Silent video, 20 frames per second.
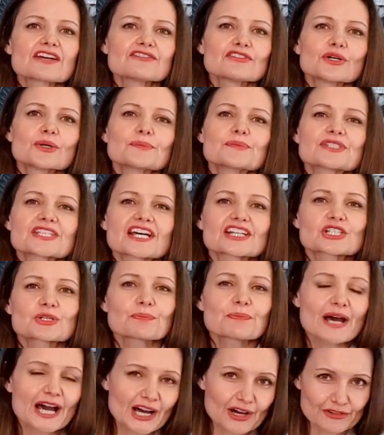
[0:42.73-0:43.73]
they form such
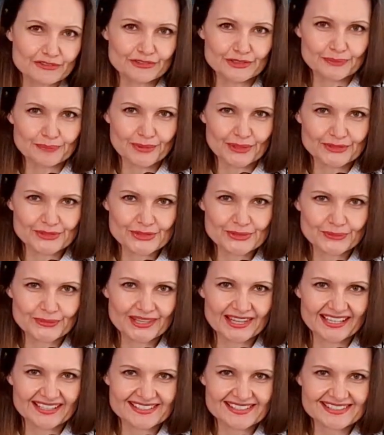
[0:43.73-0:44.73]
powerful bonds
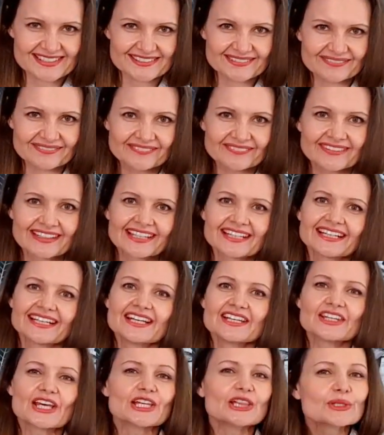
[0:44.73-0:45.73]
with us.
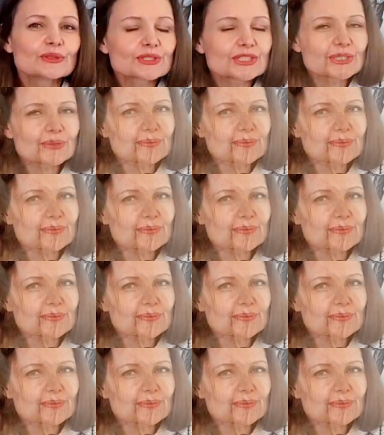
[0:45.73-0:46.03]
They look